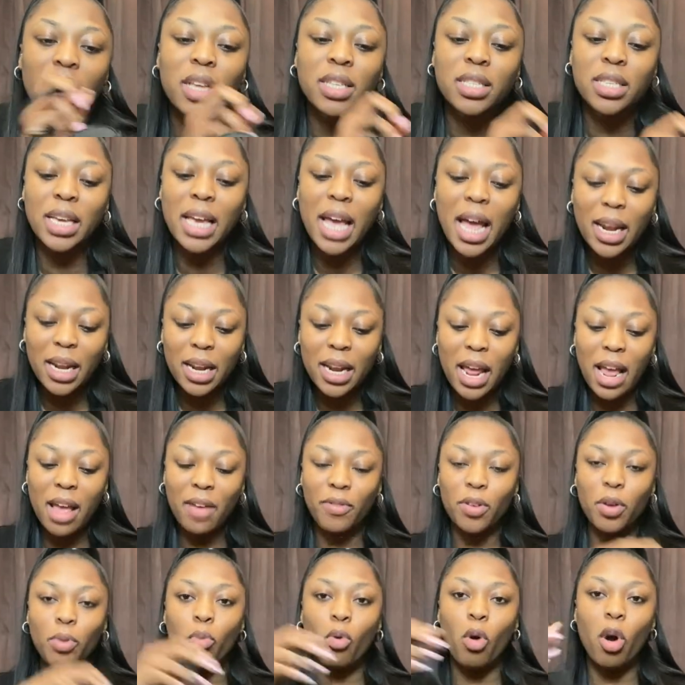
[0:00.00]
So Canon
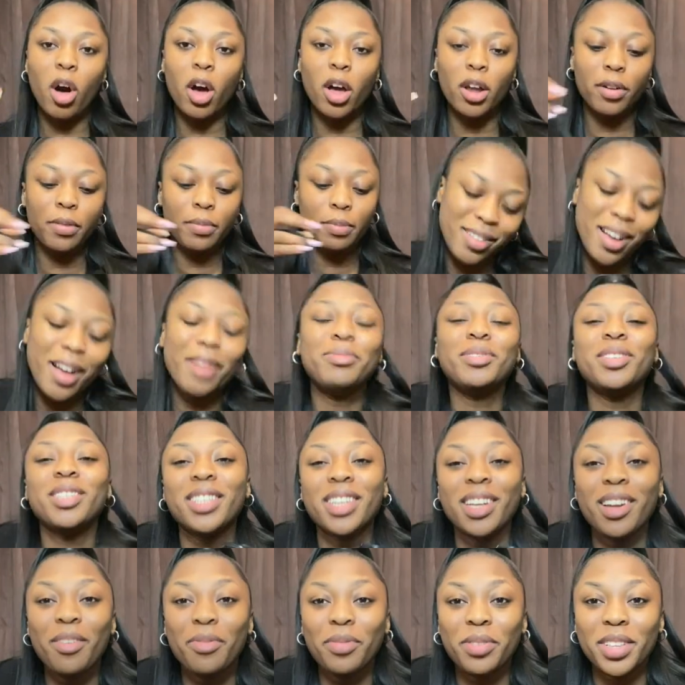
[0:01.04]
AV1, I'm just
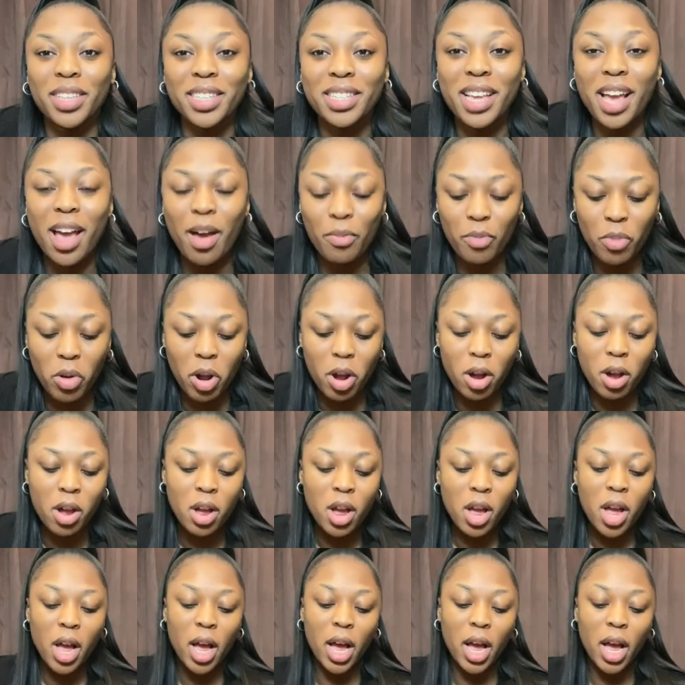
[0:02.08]
in love with this camera.